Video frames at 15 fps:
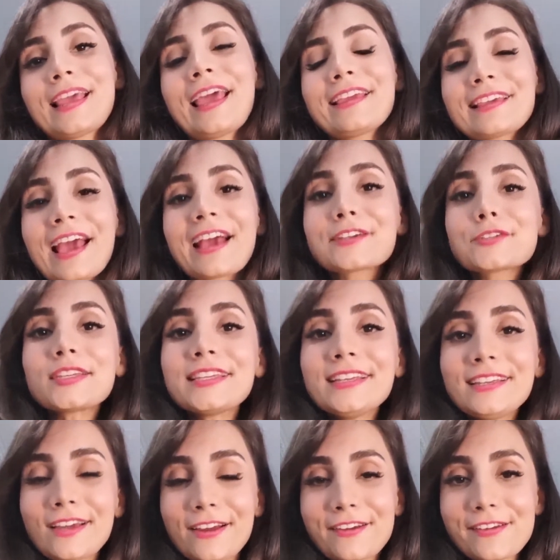
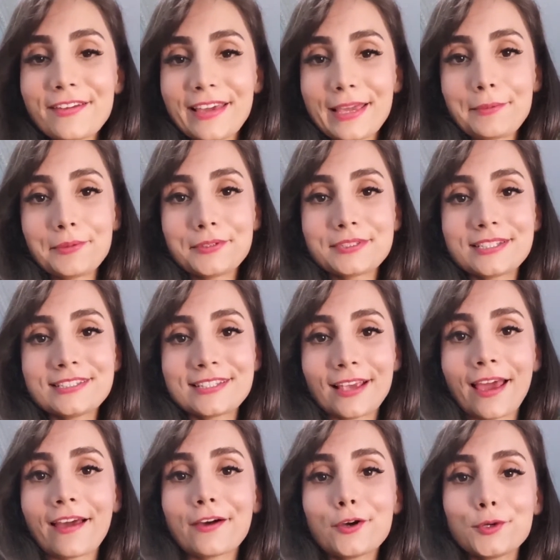actually, are you able to
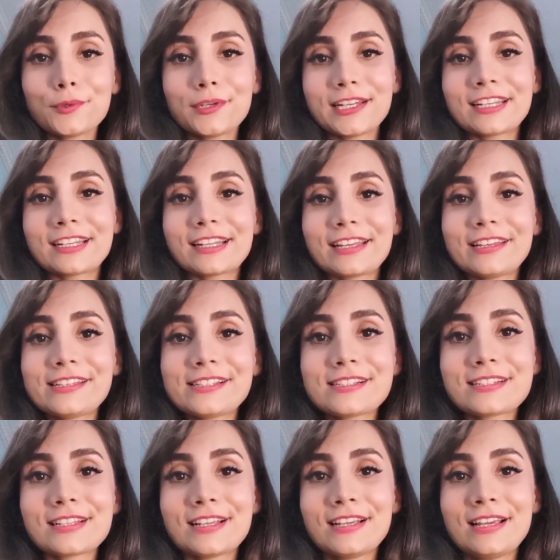tell what it is?
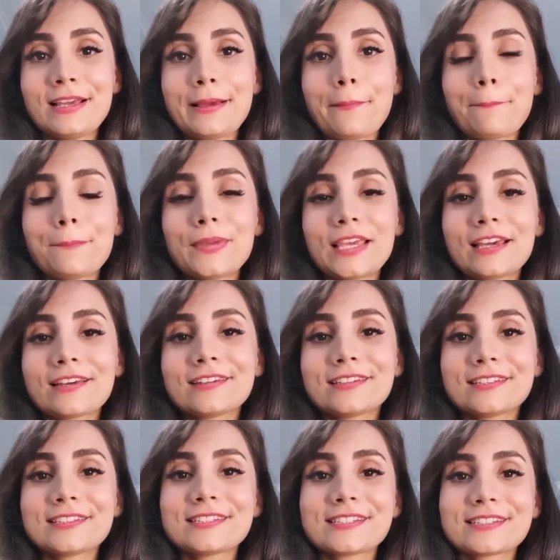
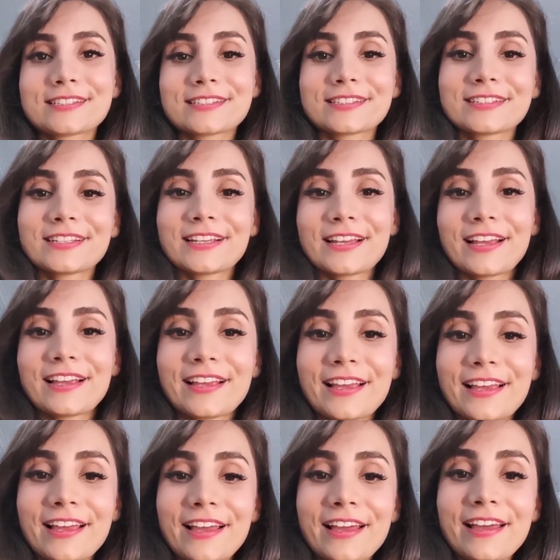Because
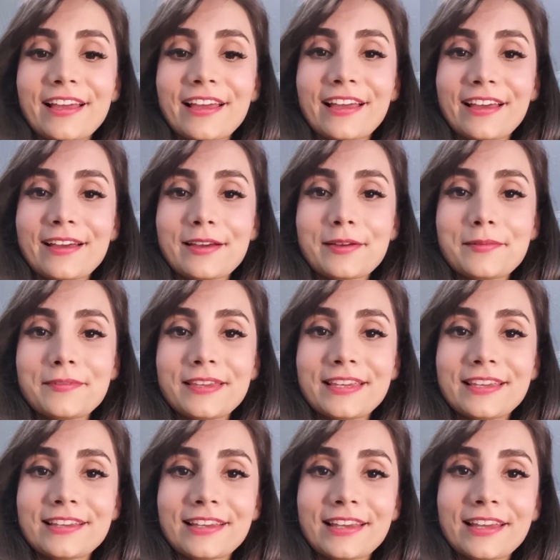I
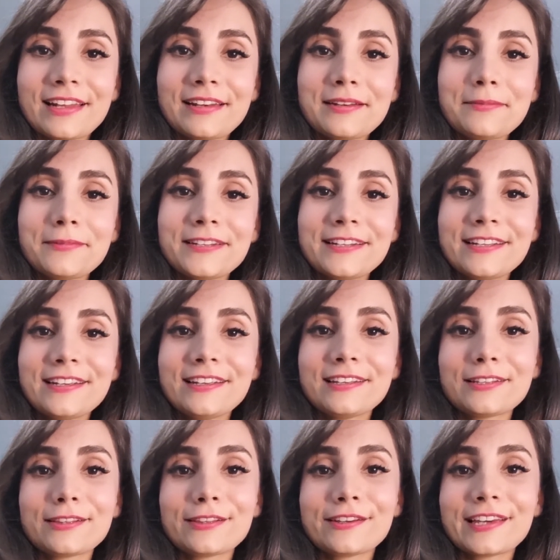mean, can anybody
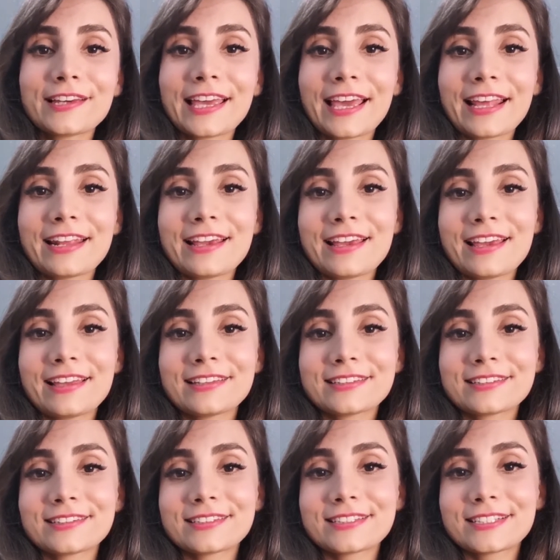look at it and
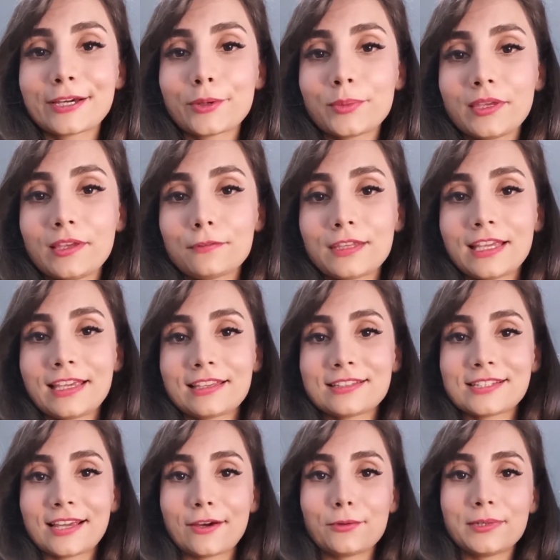tell me if they can
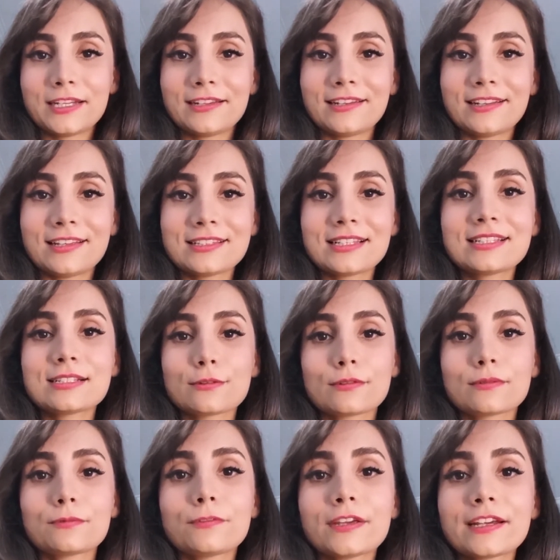tell what it is? It's
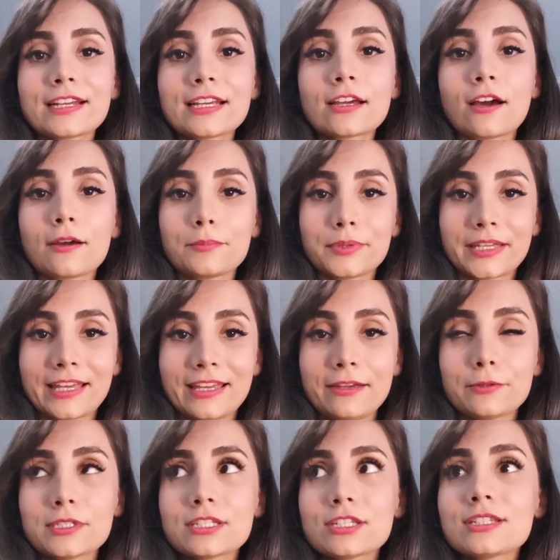very complicated. It
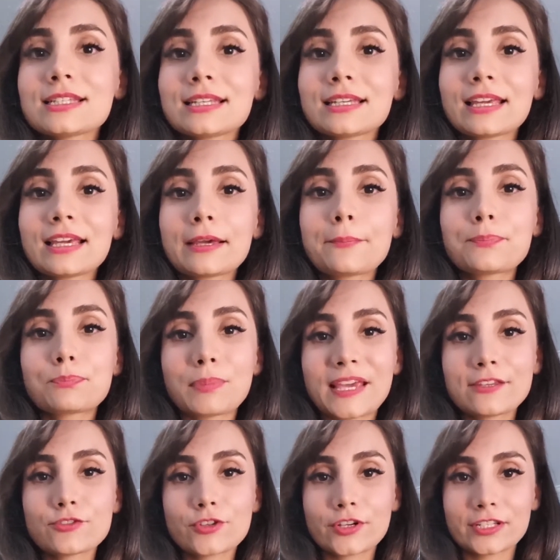was just like a
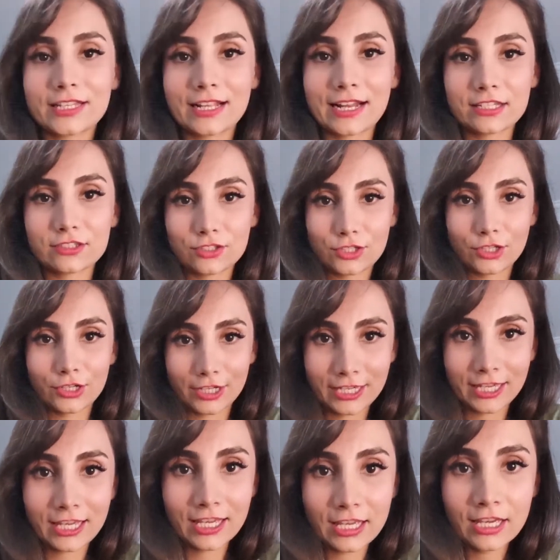picture that I took
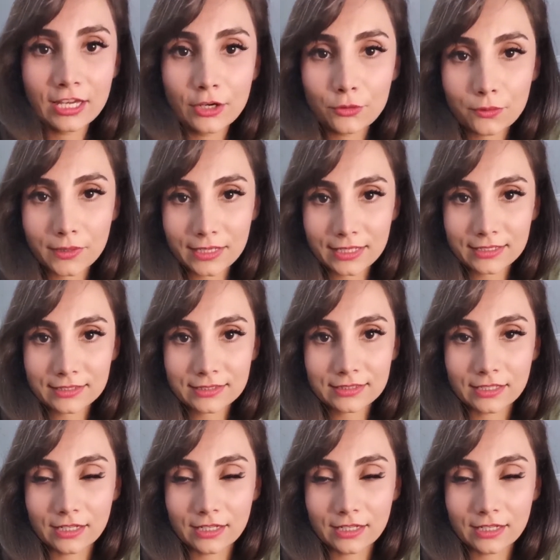with